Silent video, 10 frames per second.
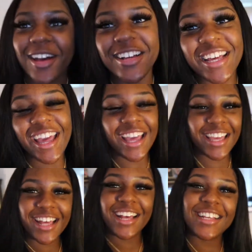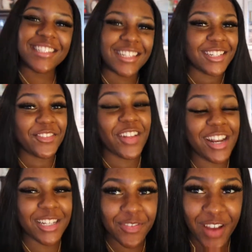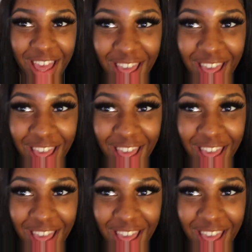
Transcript: Okay, y'all, so she finished my